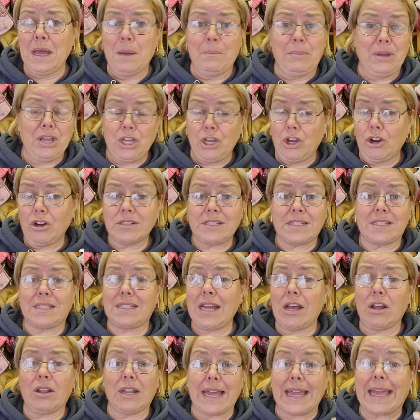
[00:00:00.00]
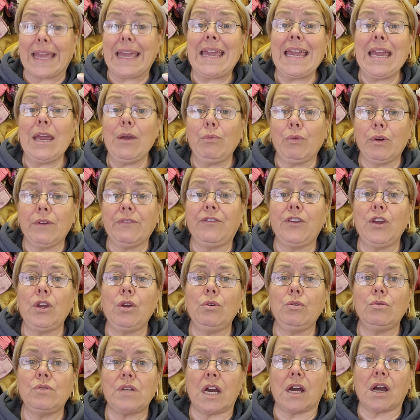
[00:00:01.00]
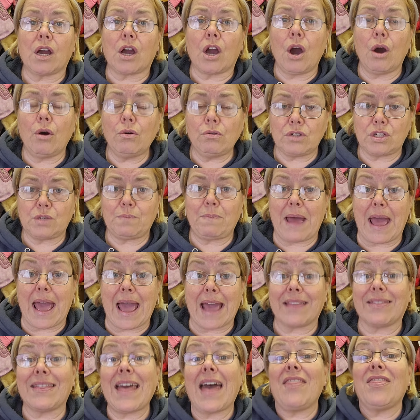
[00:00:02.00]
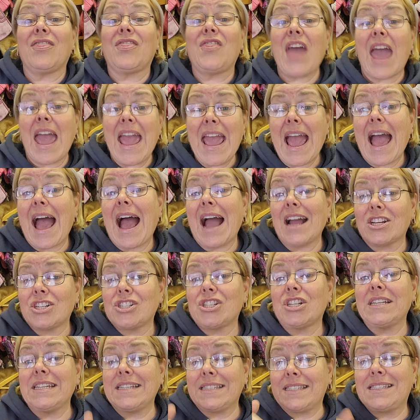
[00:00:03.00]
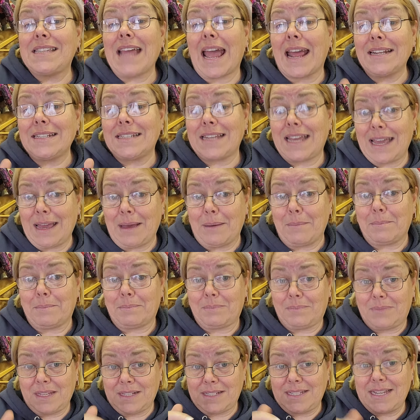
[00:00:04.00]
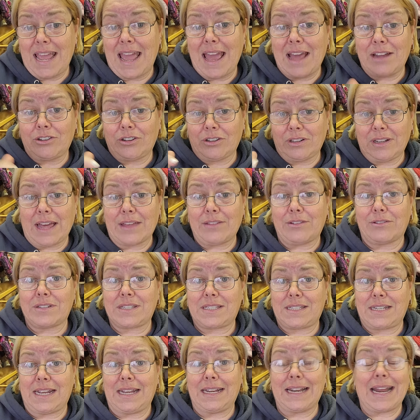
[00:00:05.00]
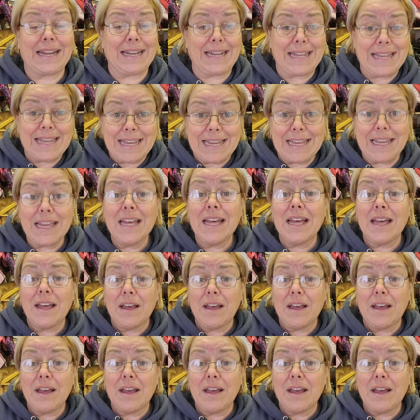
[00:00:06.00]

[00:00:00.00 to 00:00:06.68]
But you're still like, he reviewed a Coach bag that they actually sent him, the Tanner Leatherstein, and he